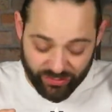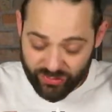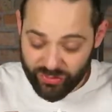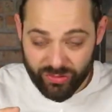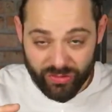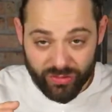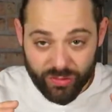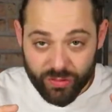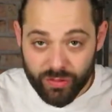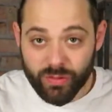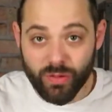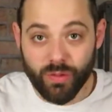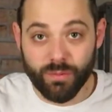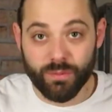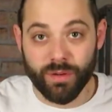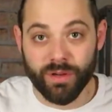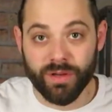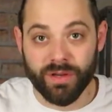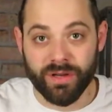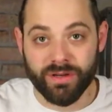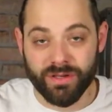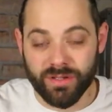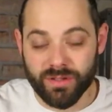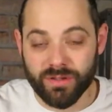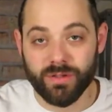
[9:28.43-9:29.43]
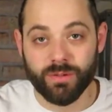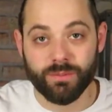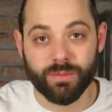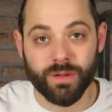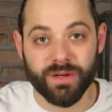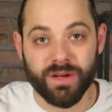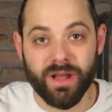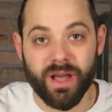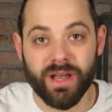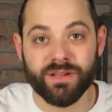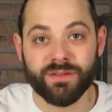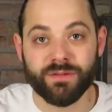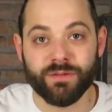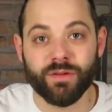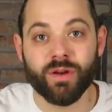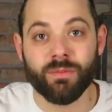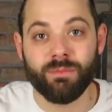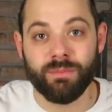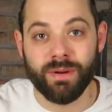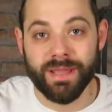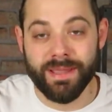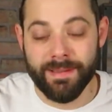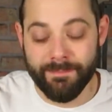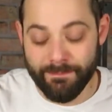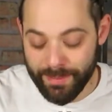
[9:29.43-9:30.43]
super nice for the
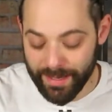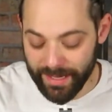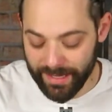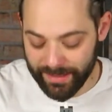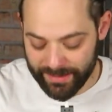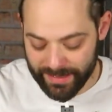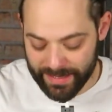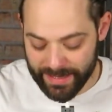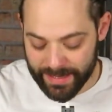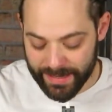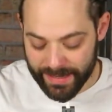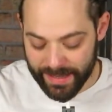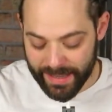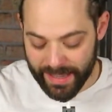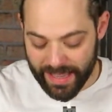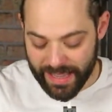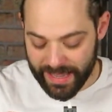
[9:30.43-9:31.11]
playability.